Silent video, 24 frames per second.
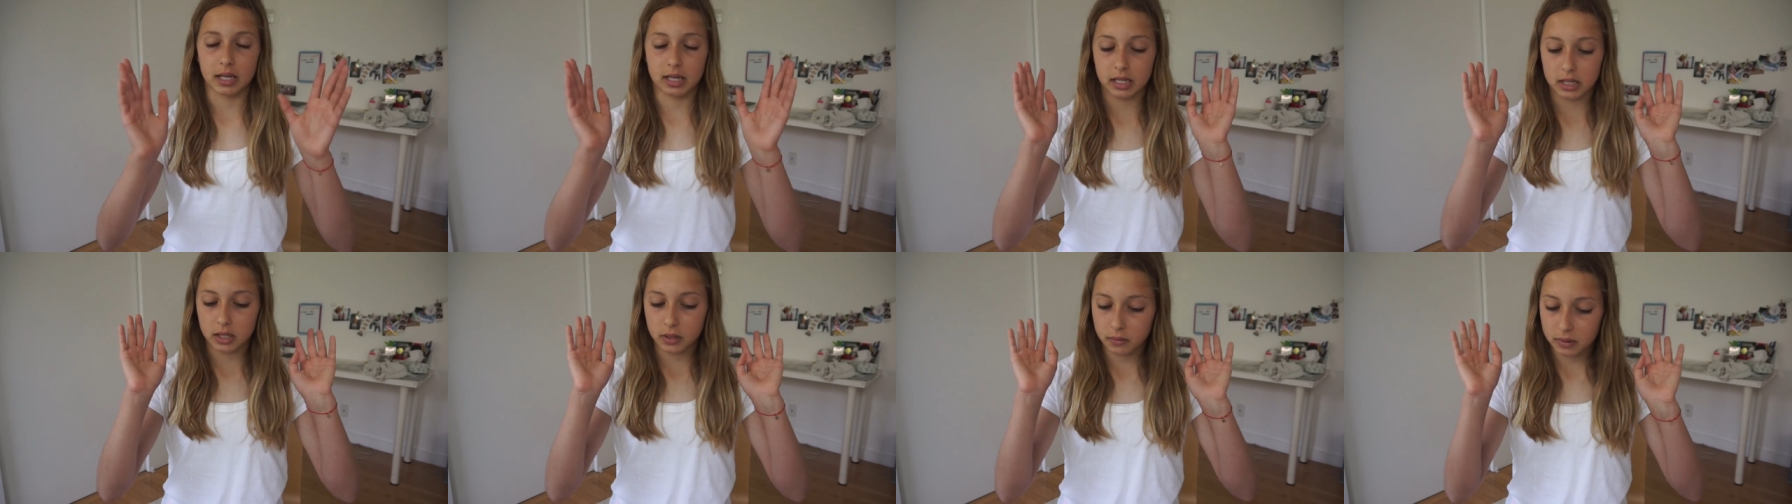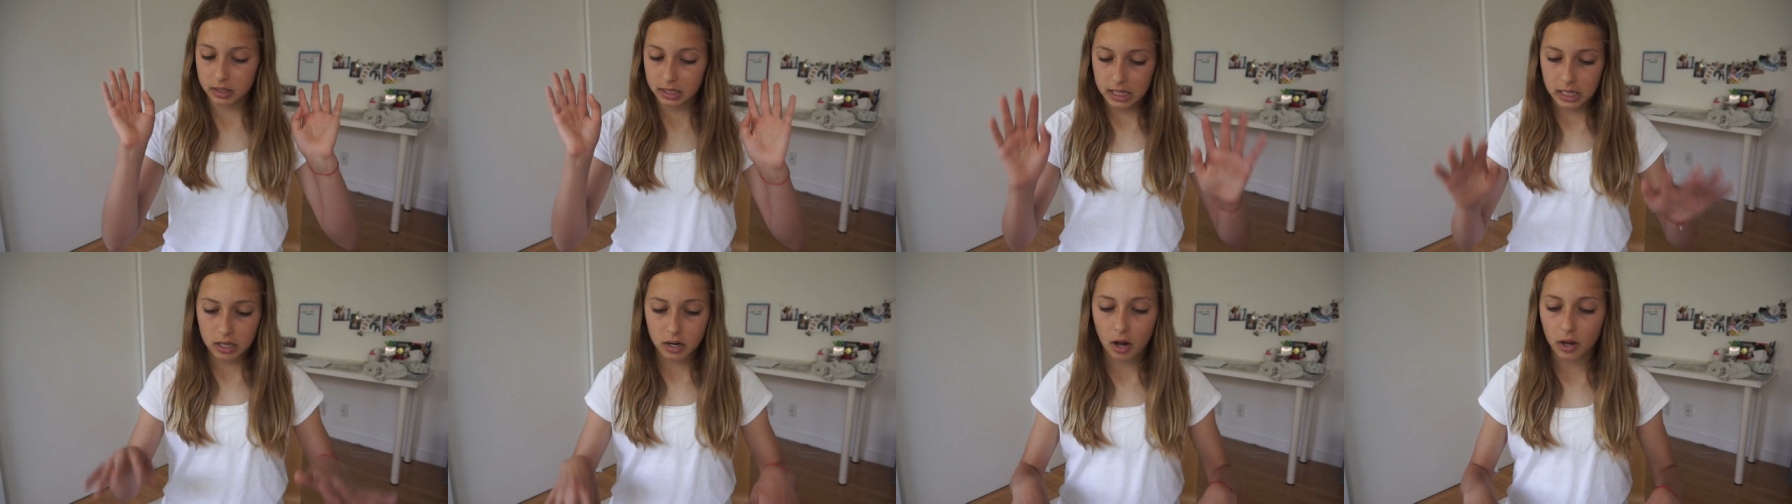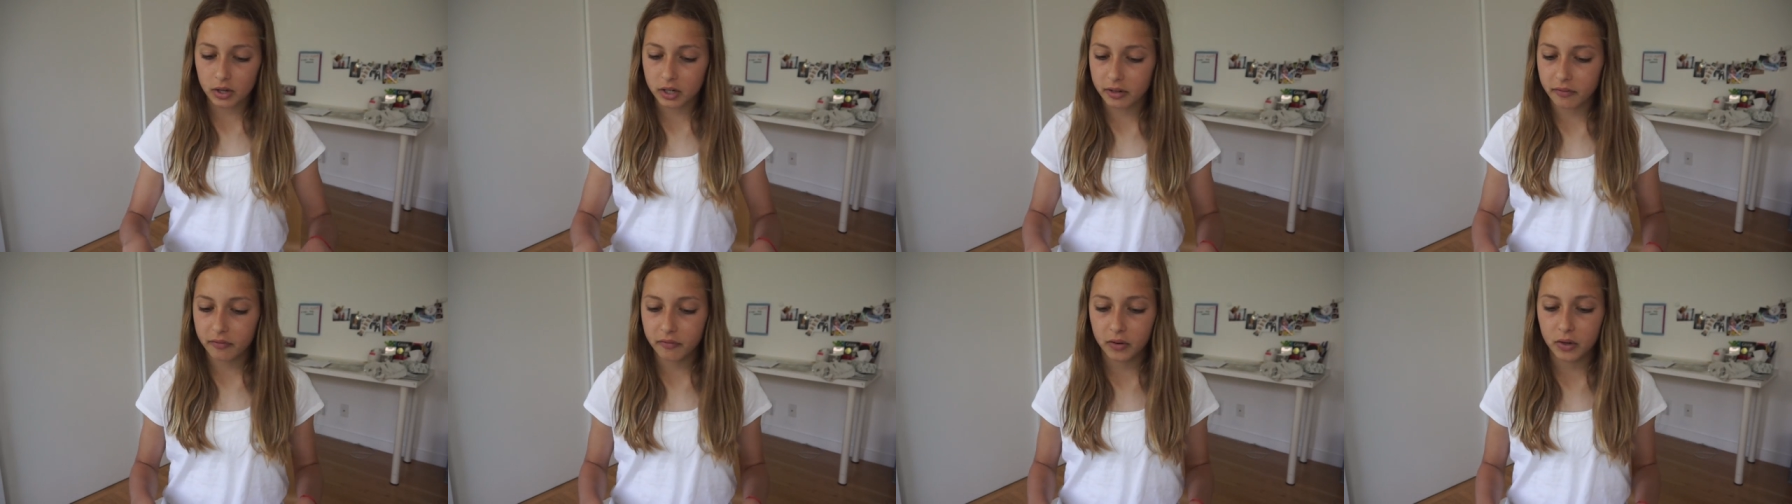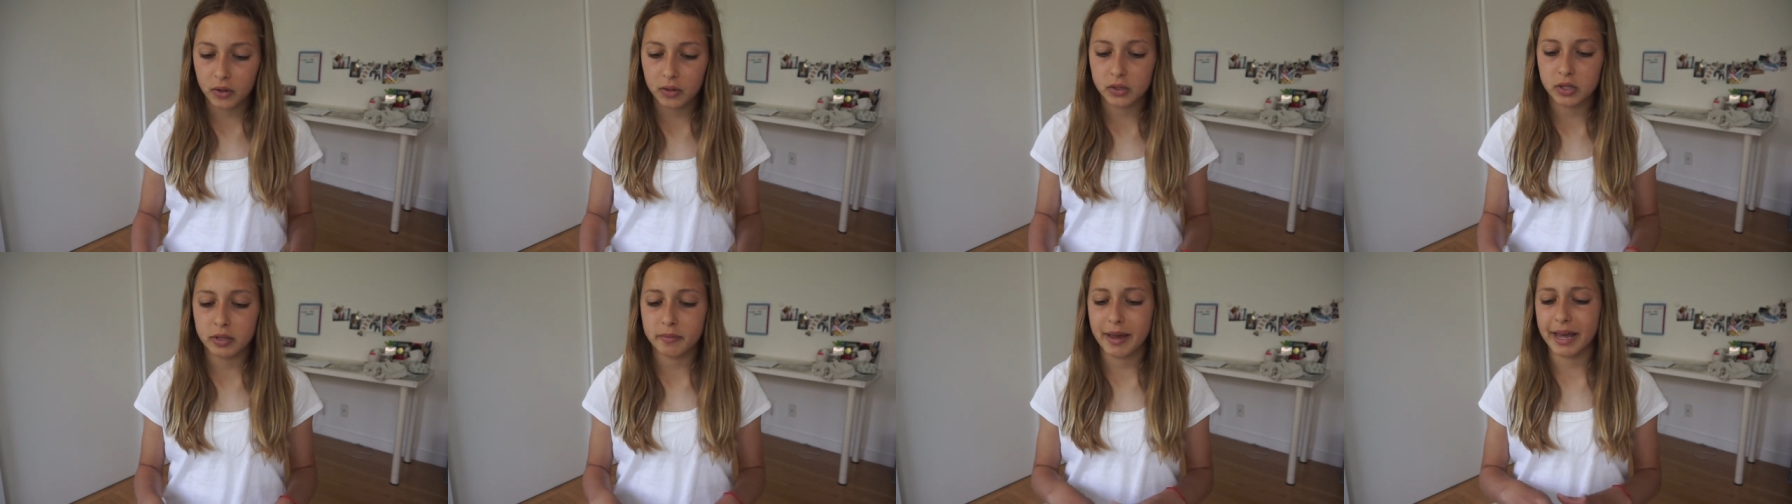you eat all your
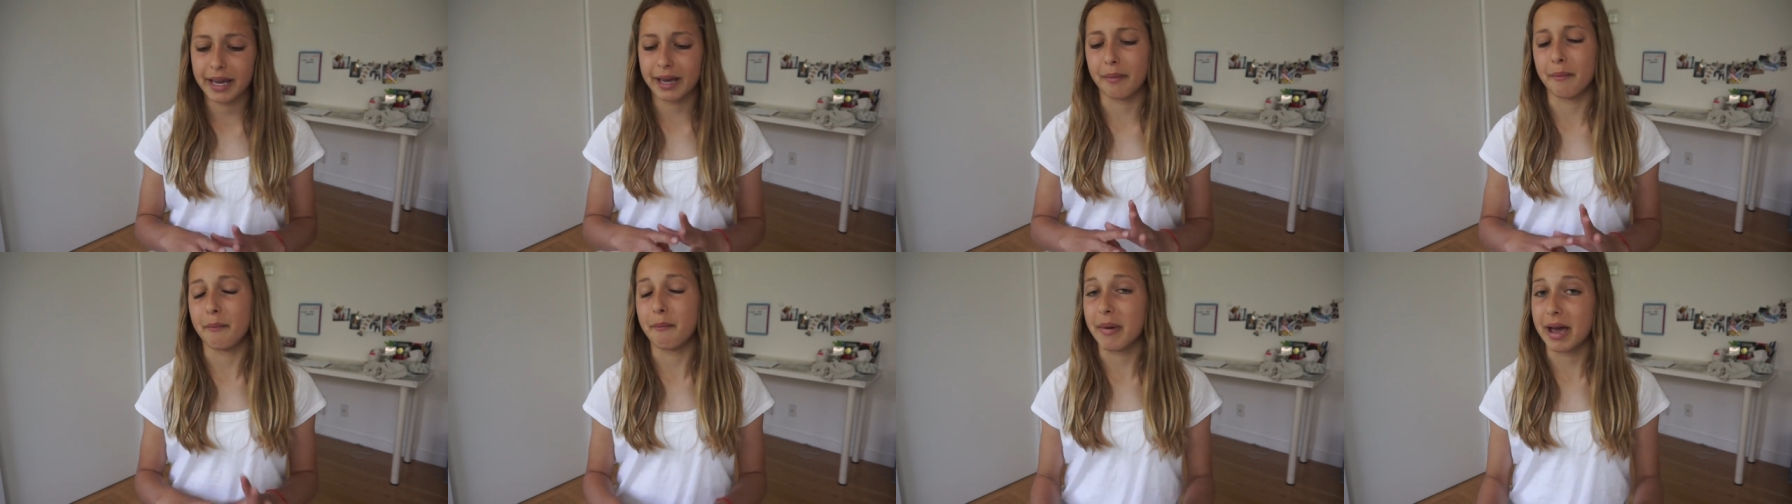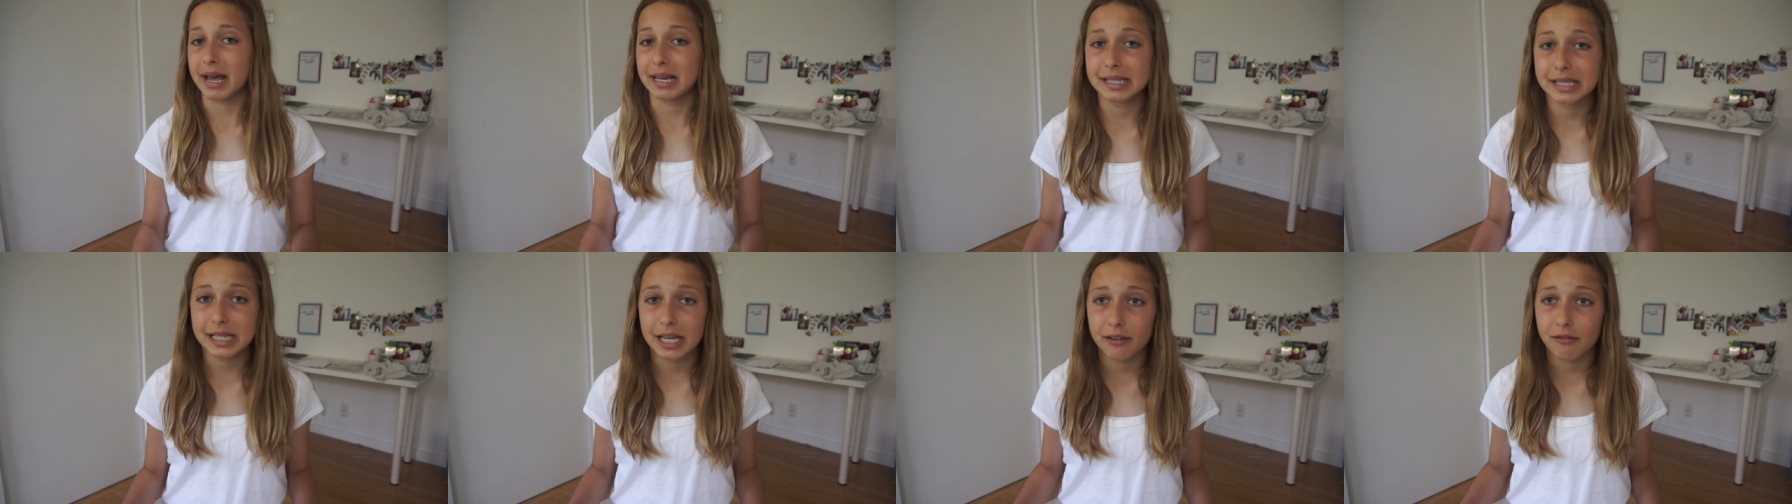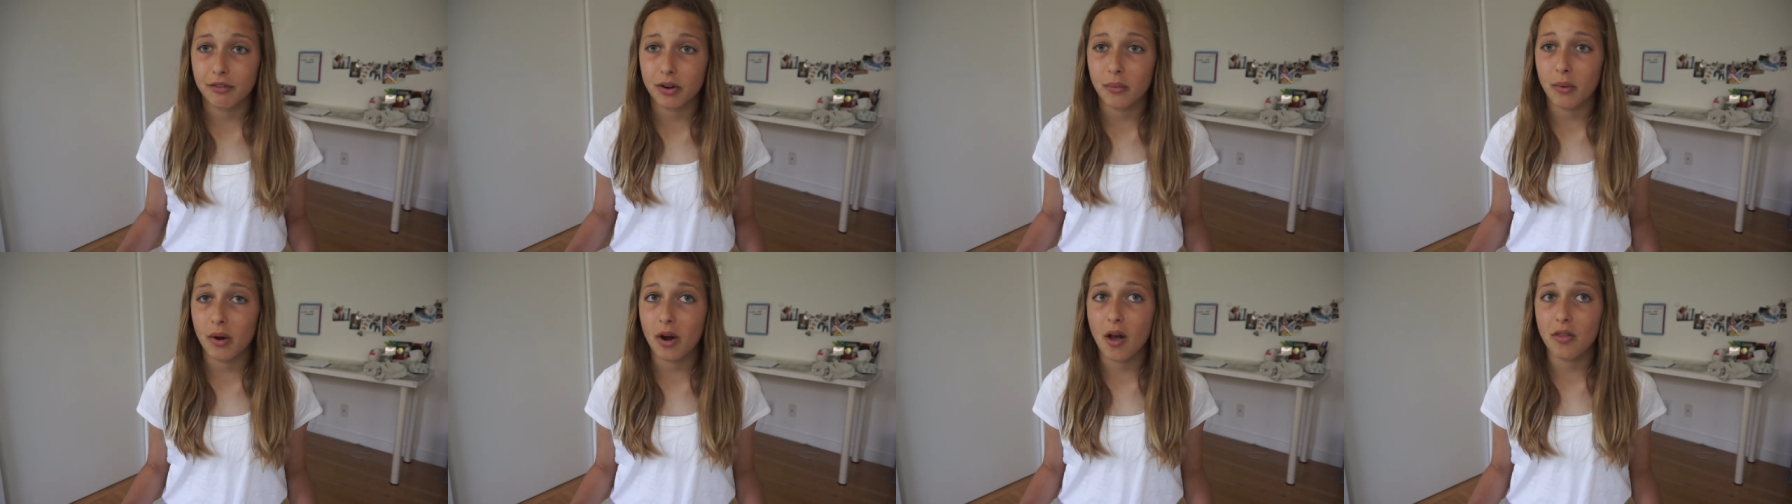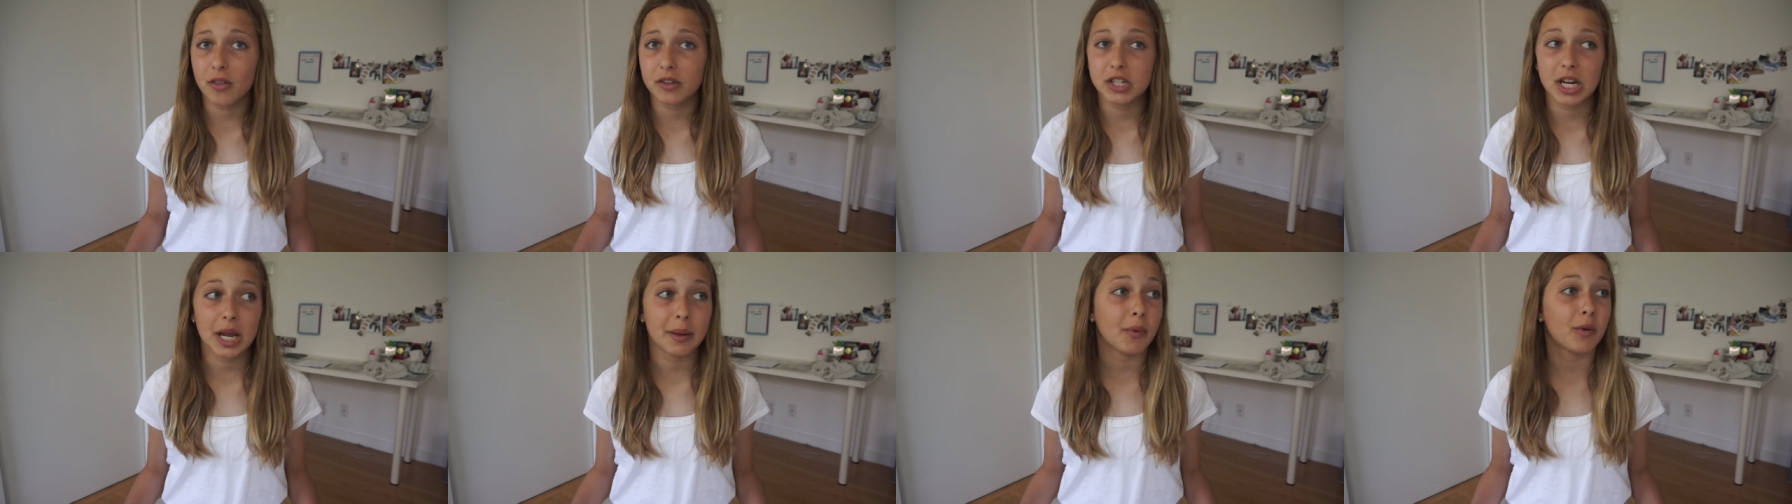food, you make a mess everywhere on
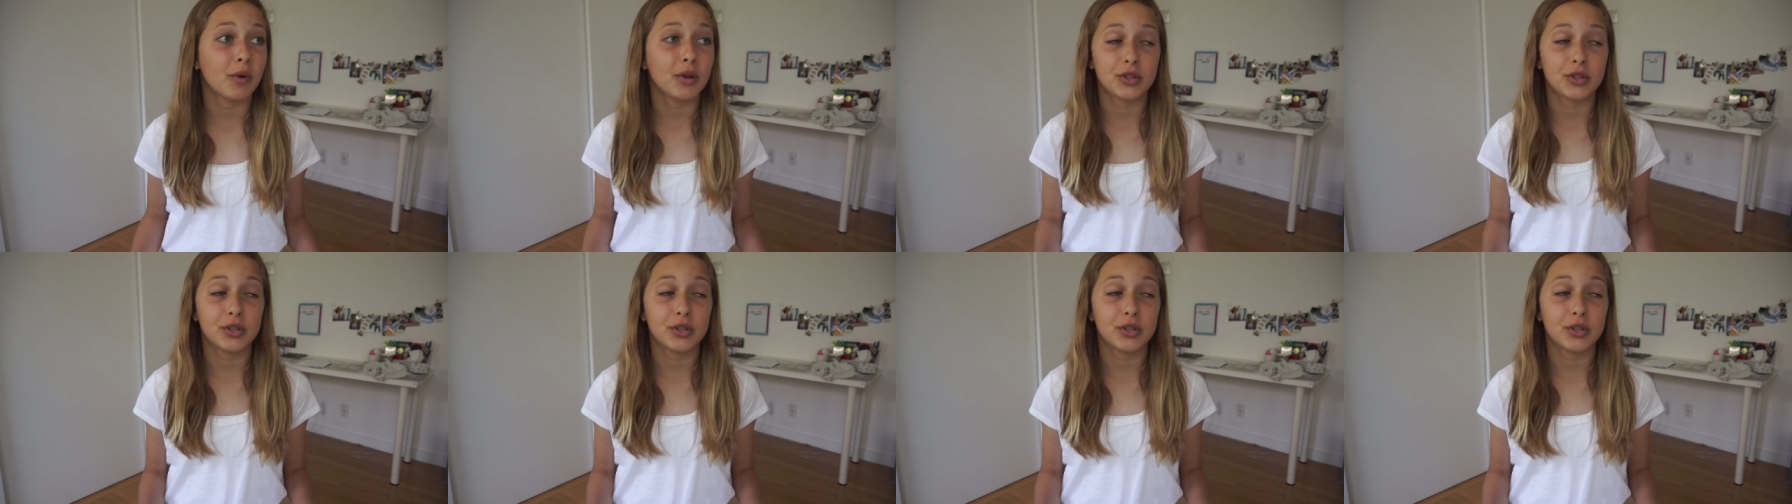the table.